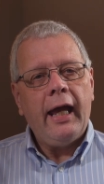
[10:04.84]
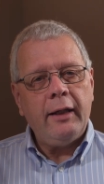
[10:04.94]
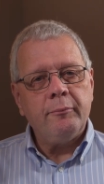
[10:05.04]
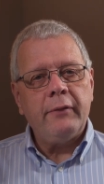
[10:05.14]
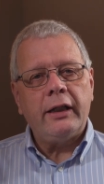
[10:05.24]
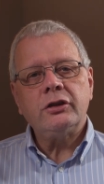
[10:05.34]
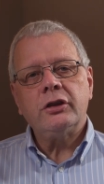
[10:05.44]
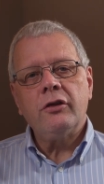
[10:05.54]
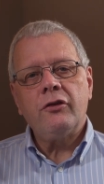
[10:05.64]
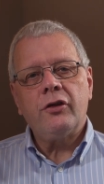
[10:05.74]
It
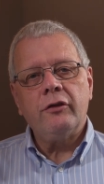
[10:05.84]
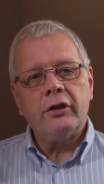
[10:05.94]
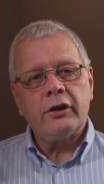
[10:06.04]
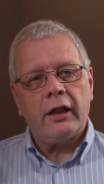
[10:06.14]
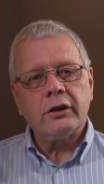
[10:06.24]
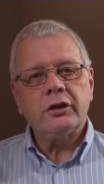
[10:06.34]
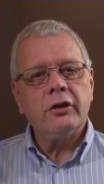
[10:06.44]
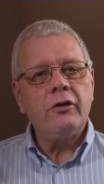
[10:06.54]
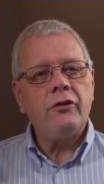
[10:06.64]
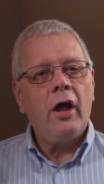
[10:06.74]
mentions the
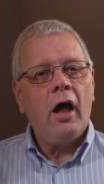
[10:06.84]
reductions